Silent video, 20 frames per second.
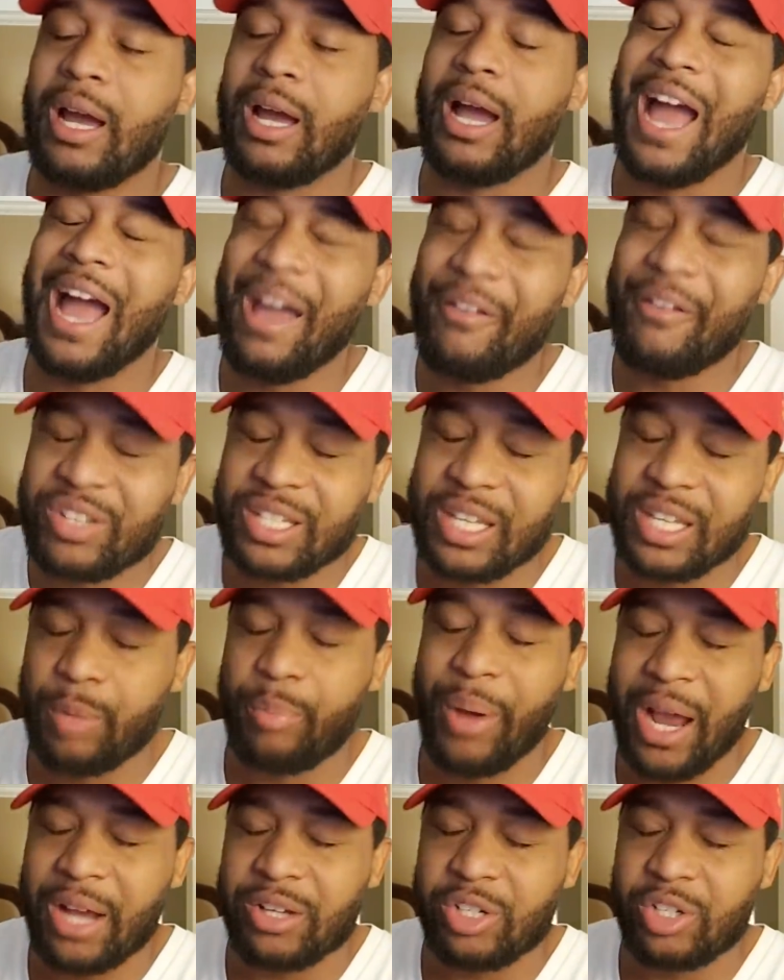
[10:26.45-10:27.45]
I haven't seen a
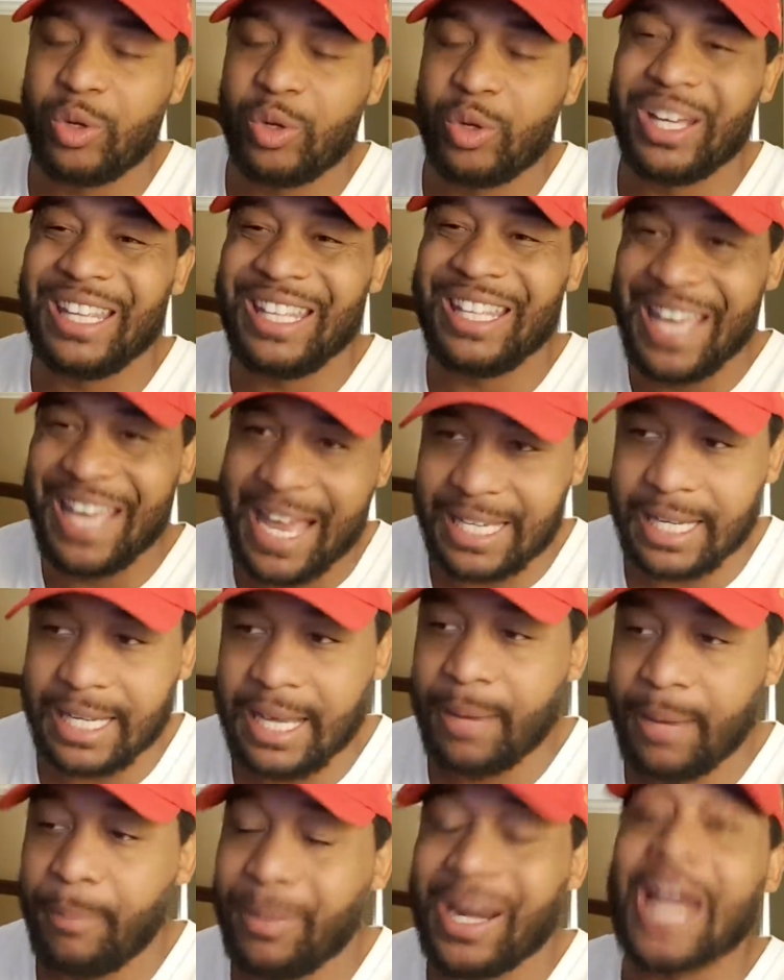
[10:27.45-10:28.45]
pastor do it yet,
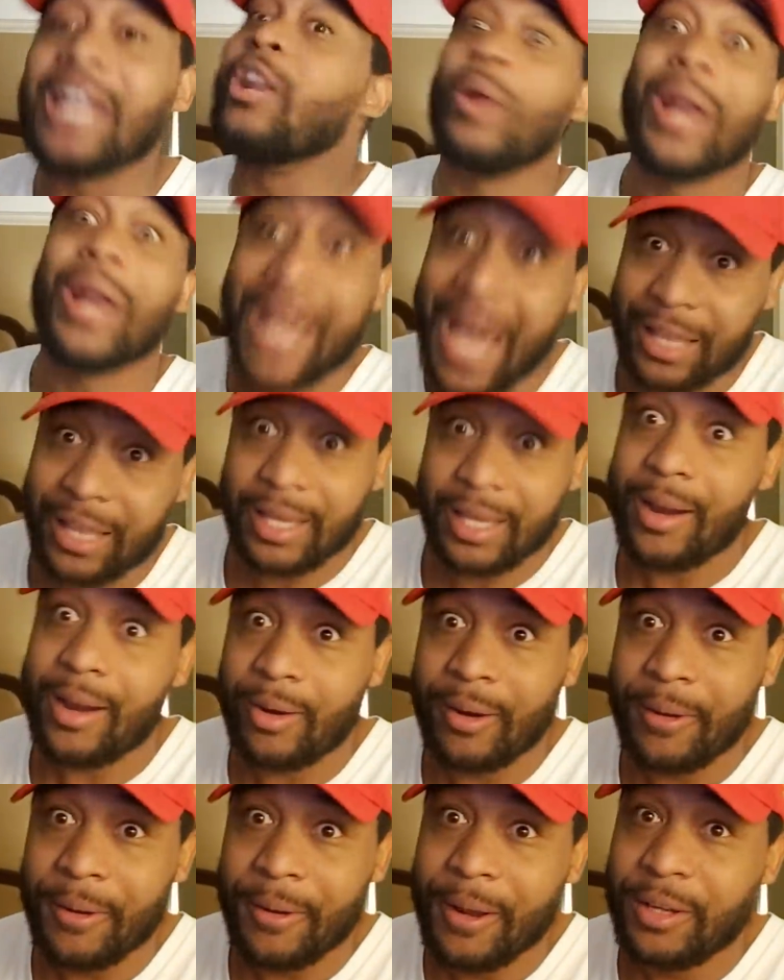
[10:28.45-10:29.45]
but I know they out there.
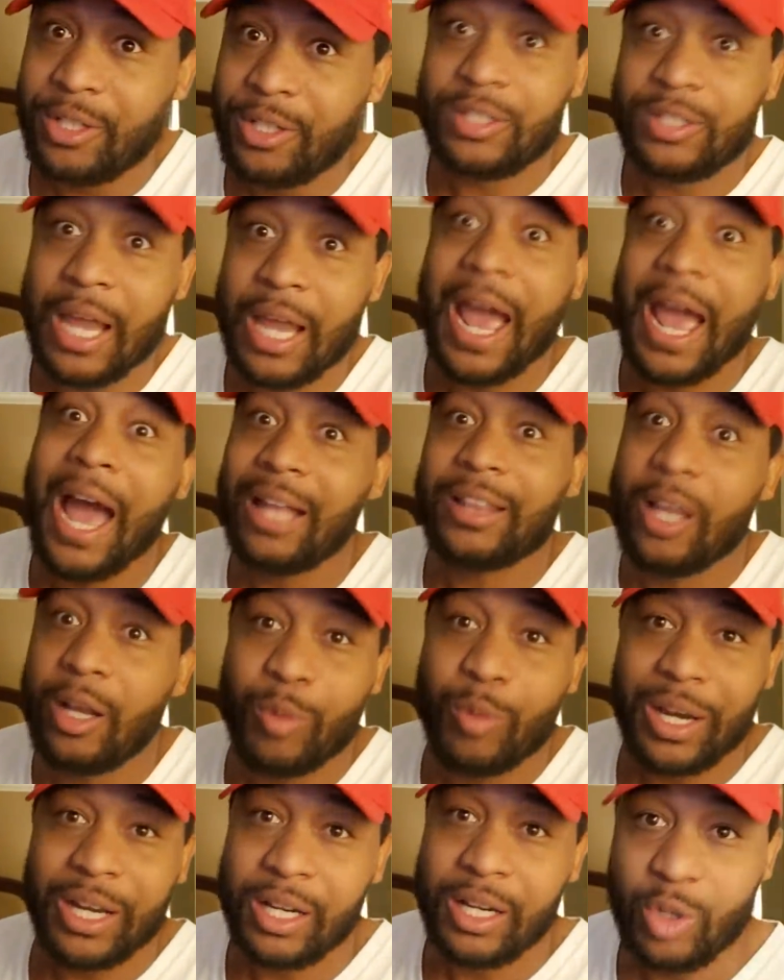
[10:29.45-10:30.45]
They out there
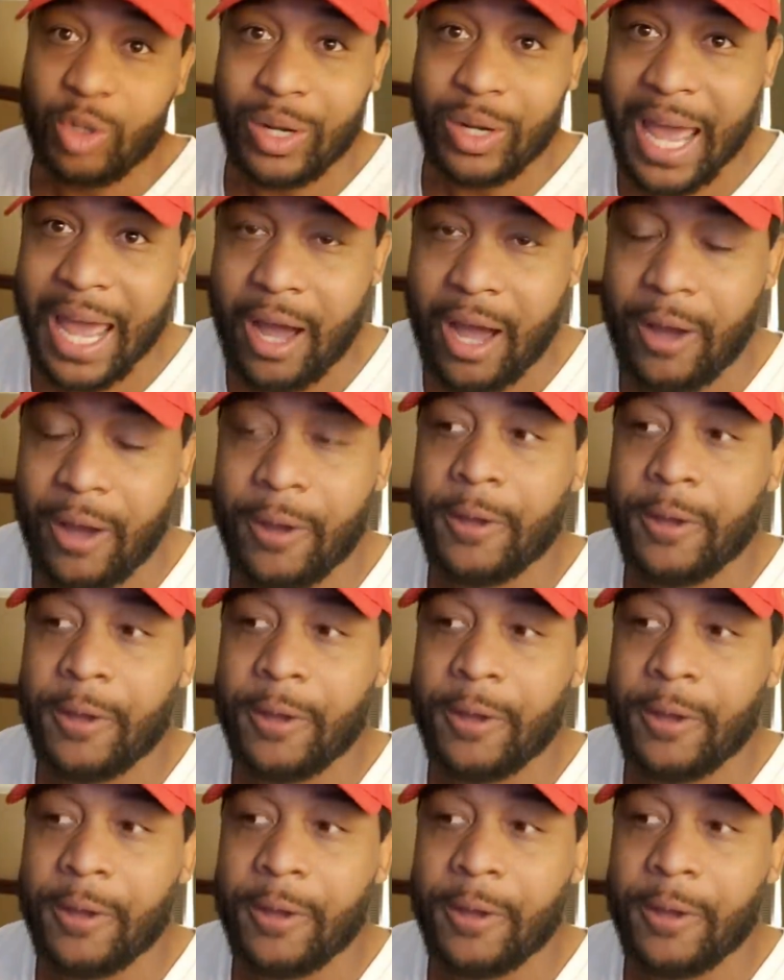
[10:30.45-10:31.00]
ready to do it now.